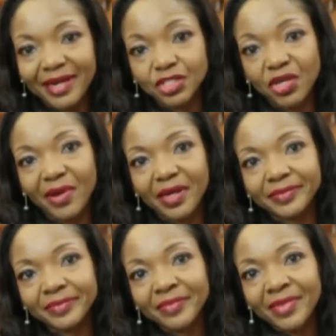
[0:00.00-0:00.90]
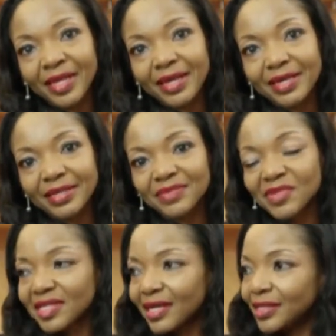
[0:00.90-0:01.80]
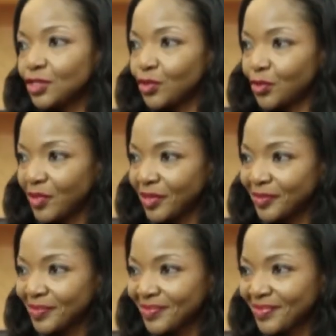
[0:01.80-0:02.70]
Nigeria is Mr. Ade Shonubi.